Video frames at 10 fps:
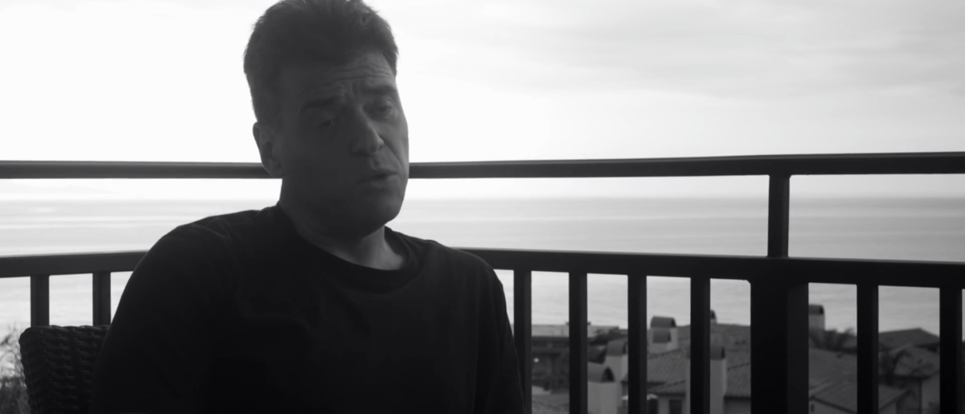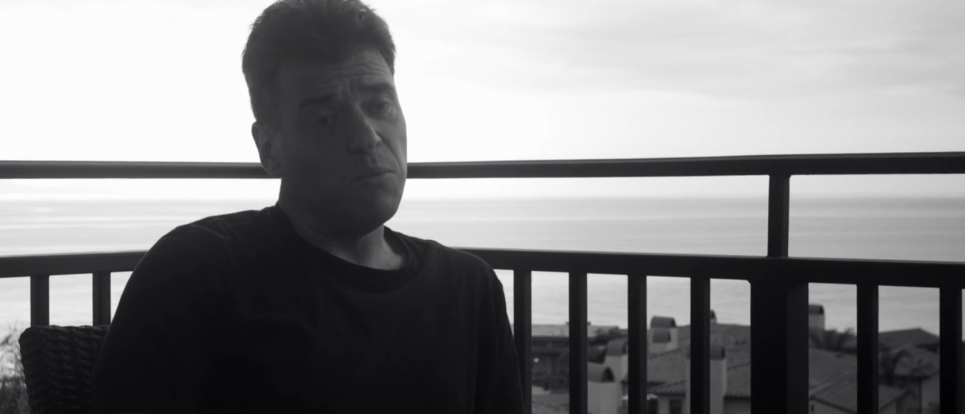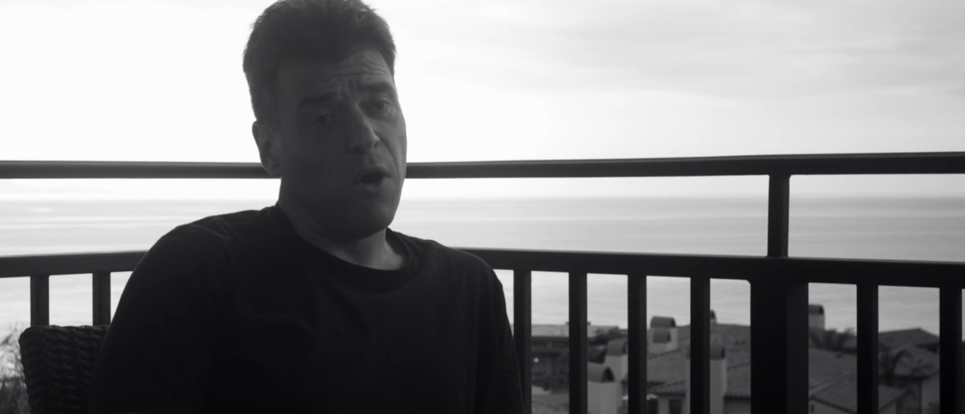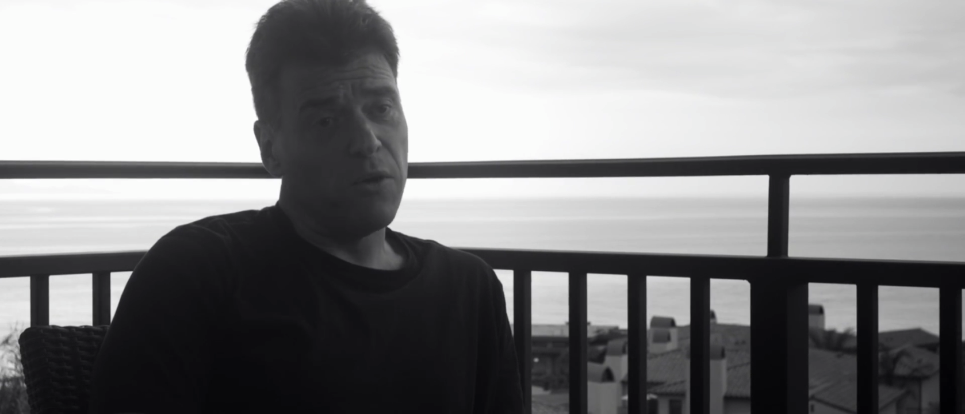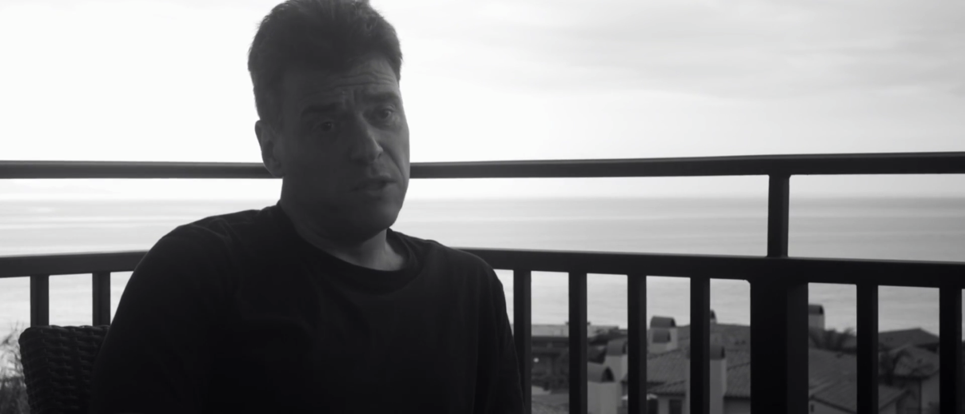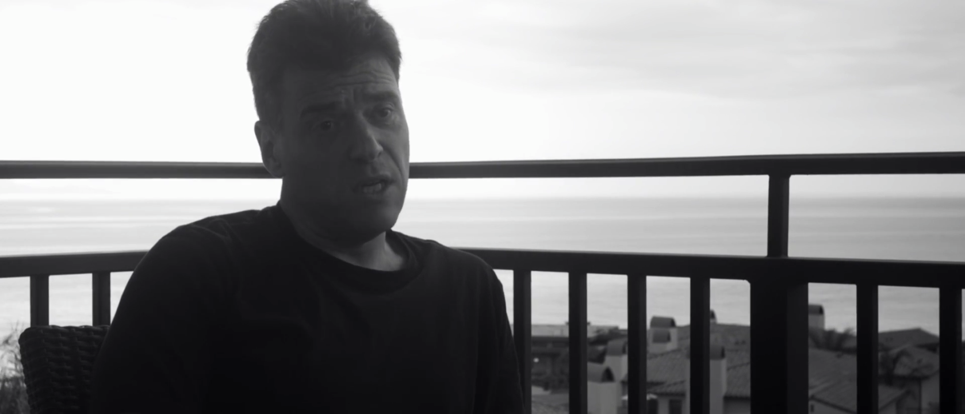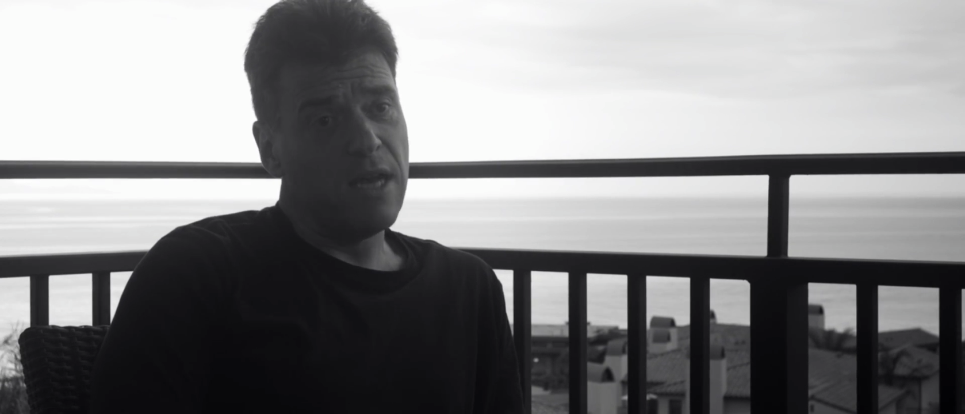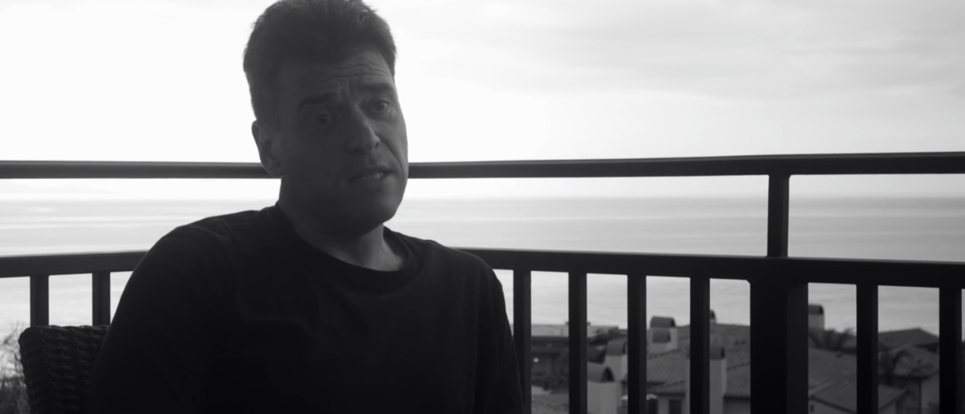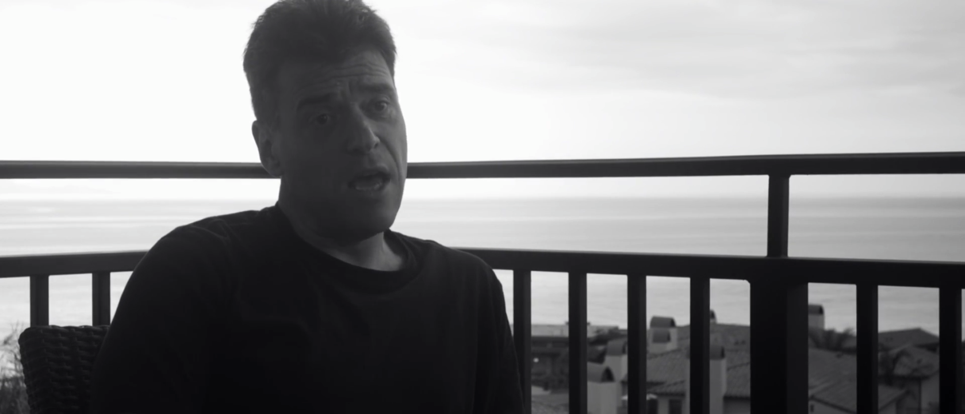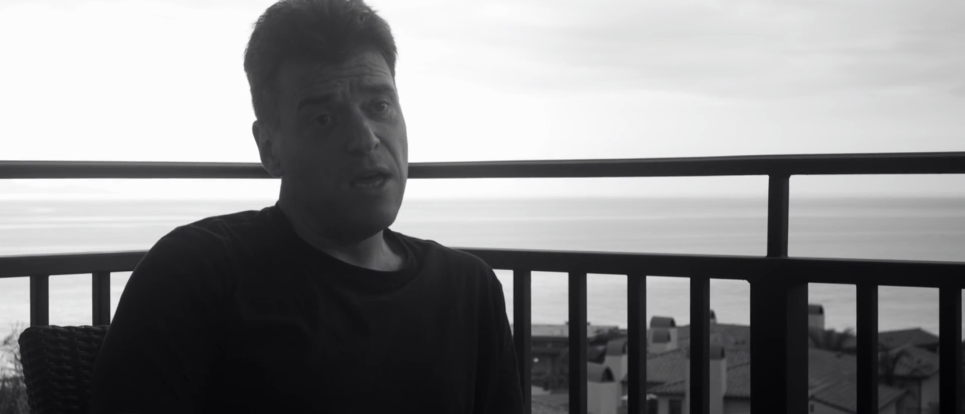
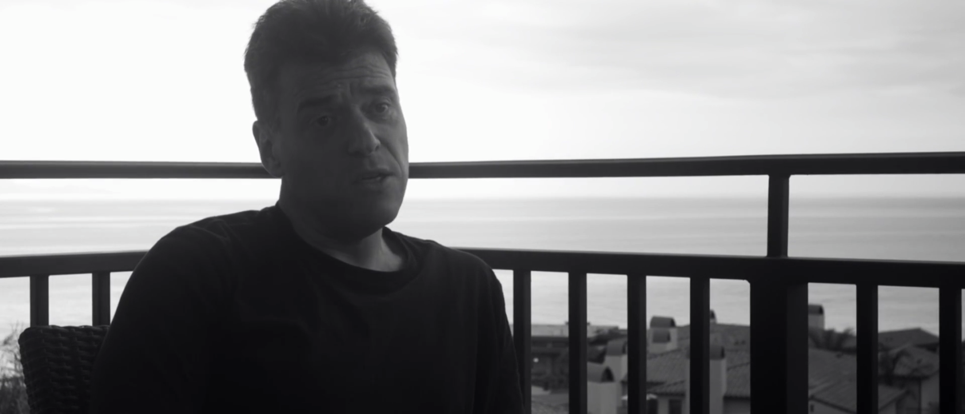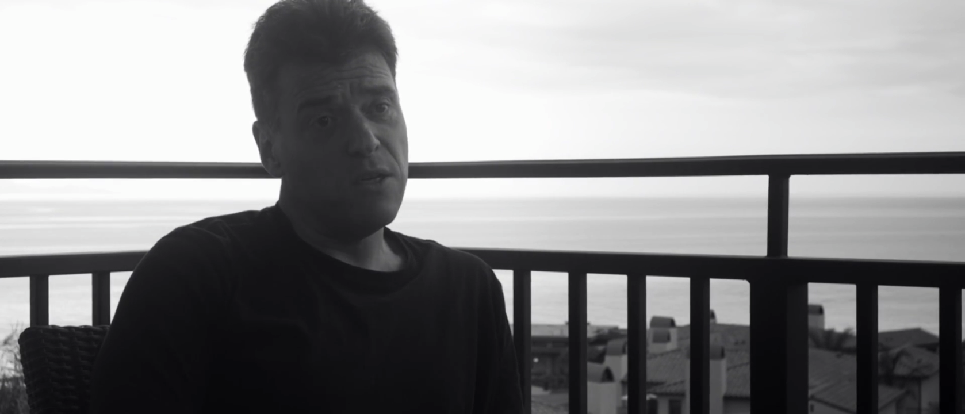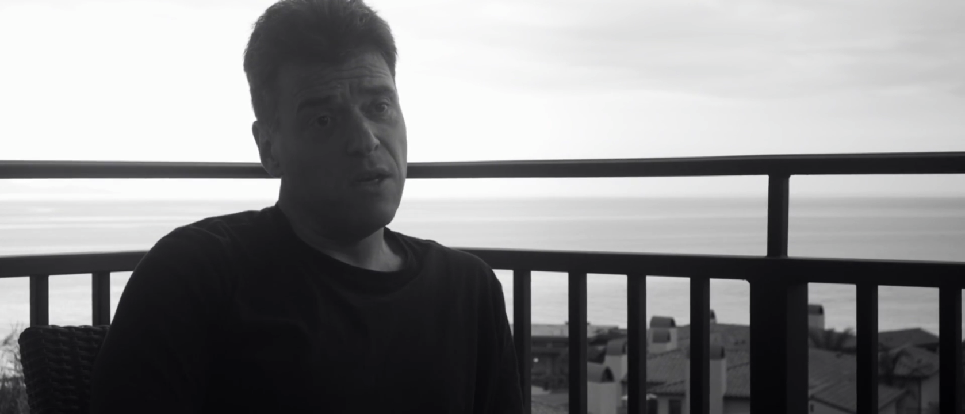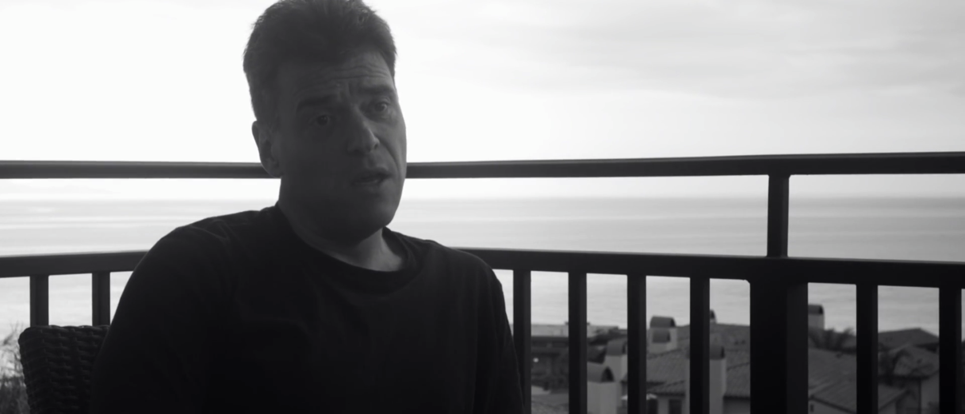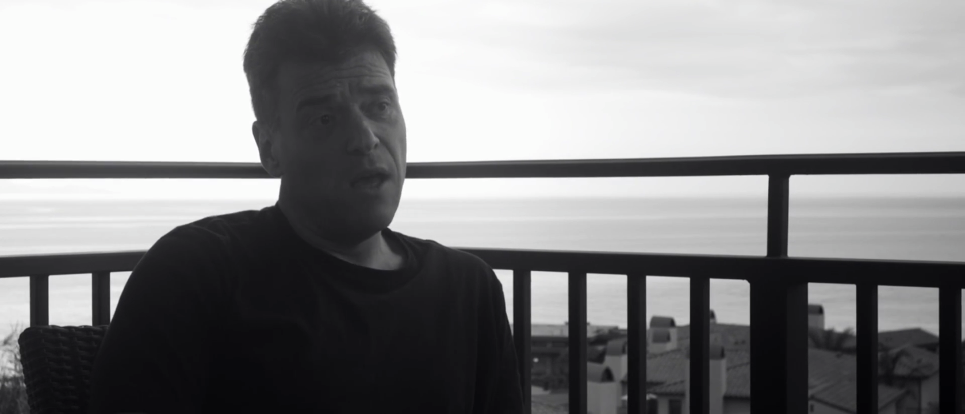democratization.